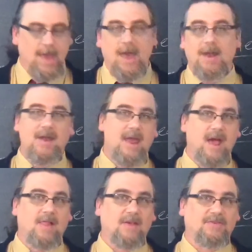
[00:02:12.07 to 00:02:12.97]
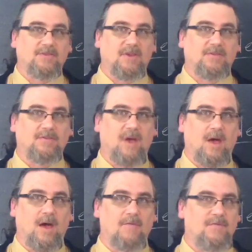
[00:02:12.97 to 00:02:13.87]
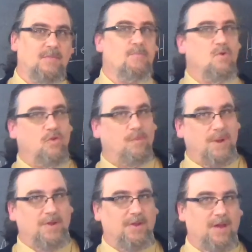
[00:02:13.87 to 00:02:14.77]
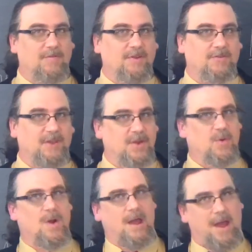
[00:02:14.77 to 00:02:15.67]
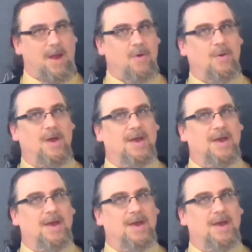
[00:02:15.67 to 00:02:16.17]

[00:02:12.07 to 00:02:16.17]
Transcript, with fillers: an analysis of the movement of deceit, or how